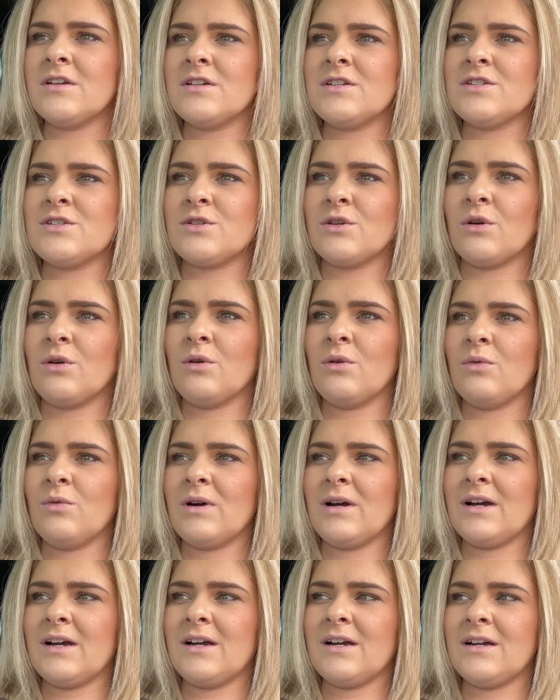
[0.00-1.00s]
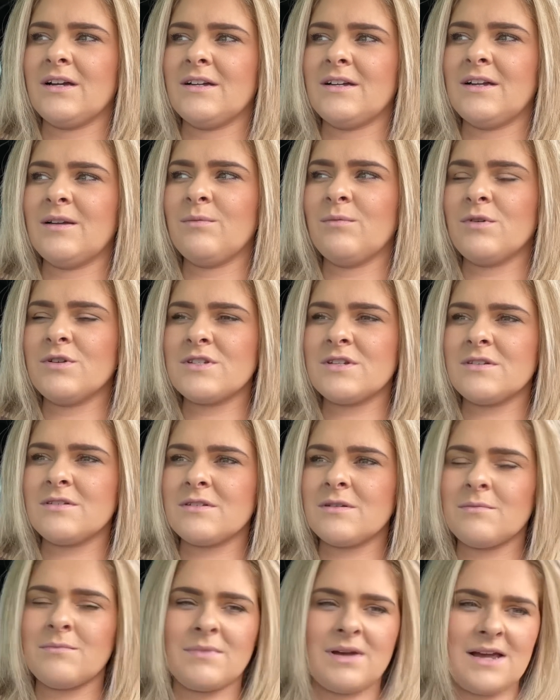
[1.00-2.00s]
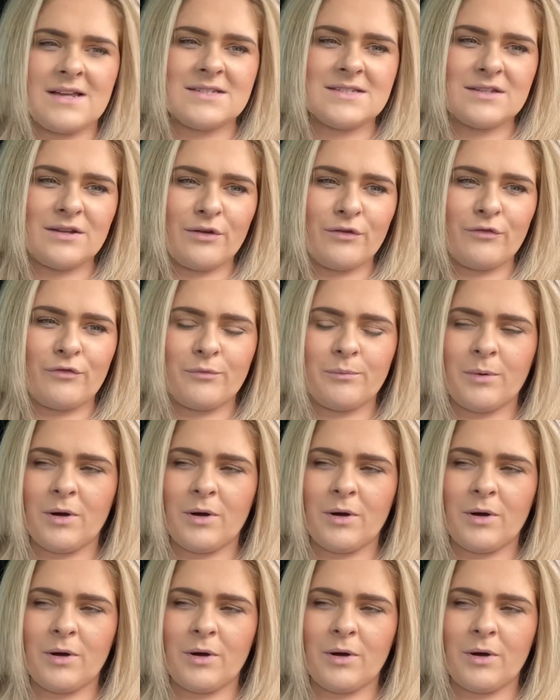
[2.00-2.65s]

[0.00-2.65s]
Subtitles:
So it wasn't massive,